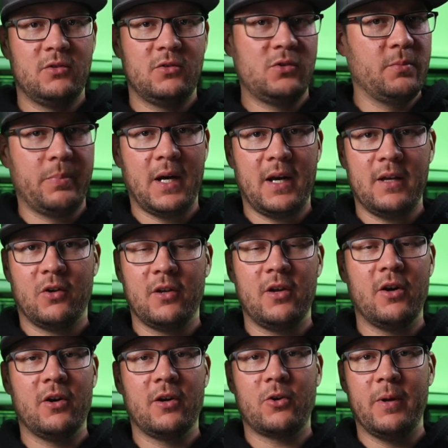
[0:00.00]
to buy all
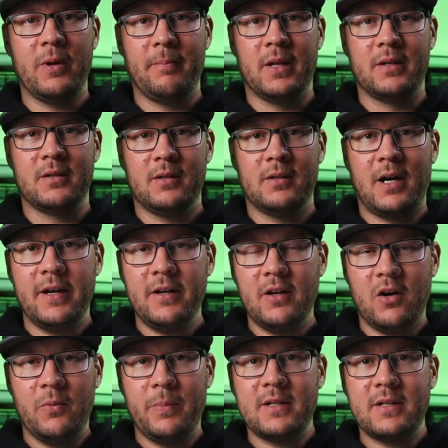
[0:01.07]
your equipment. I
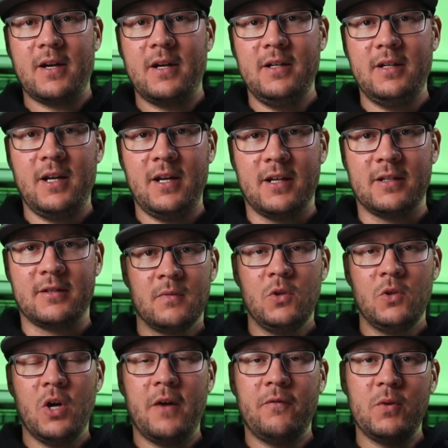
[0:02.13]
know because I did it.
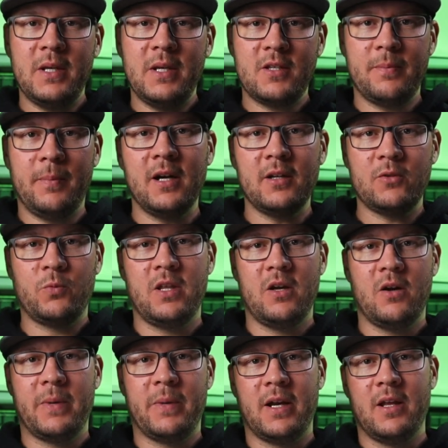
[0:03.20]
You have to be smart with
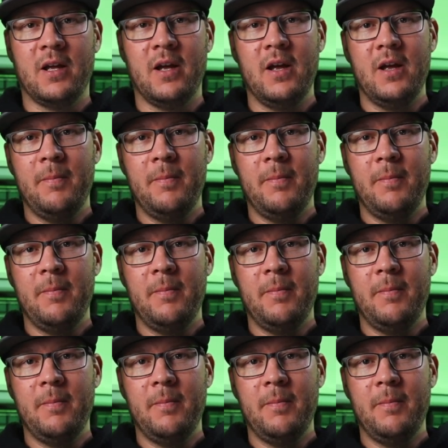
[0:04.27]
your money.